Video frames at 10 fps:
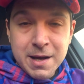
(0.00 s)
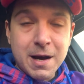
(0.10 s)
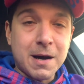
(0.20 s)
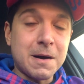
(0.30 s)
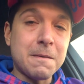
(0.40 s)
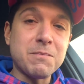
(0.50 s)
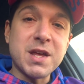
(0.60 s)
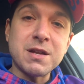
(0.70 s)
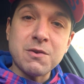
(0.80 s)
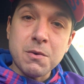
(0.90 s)

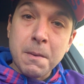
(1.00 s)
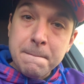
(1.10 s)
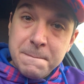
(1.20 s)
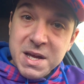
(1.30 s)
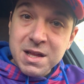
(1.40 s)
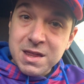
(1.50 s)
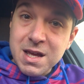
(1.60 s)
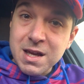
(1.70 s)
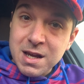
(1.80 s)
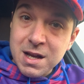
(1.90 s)
And the big
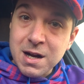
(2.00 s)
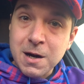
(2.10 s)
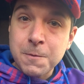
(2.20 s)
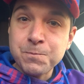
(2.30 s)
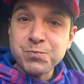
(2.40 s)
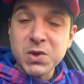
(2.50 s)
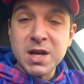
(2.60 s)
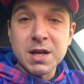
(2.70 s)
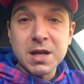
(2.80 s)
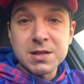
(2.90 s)
thing here
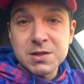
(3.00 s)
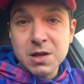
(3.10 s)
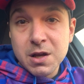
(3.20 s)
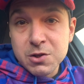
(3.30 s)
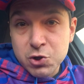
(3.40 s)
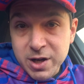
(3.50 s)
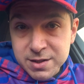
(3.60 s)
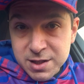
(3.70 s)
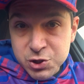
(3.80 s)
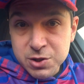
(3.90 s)
is
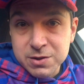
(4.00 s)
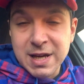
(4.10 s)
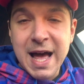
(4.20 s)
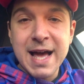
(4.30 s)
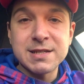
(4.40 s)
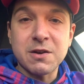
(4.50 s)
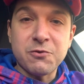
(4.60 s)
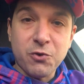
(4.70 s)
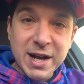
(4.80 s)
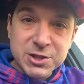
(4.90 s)
transitional tags,
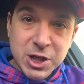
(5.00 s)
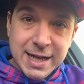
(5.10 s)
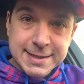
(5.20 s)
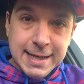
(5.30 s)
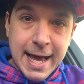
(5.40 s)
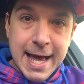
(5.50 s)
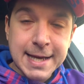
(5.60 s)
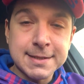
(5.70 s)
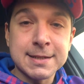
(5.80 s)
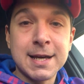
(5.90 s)
franchise
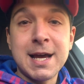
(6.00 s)
tags,